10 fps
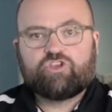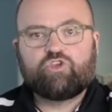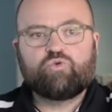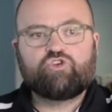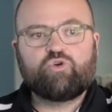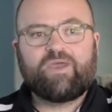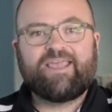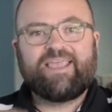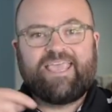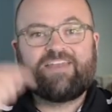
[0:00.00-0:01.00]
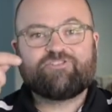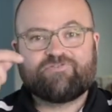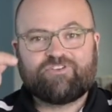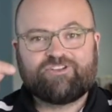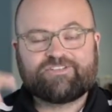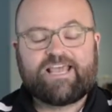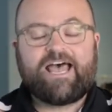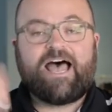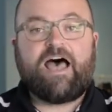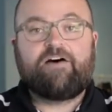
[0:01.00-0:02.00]
you do intervals
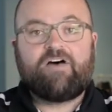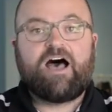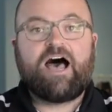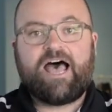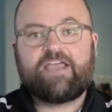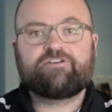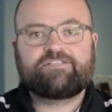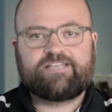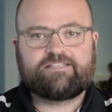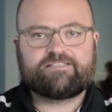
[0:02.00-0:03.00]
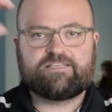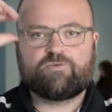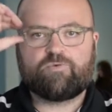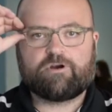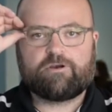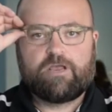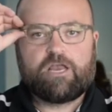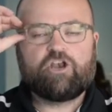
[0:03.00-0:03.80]
of higher intensity work.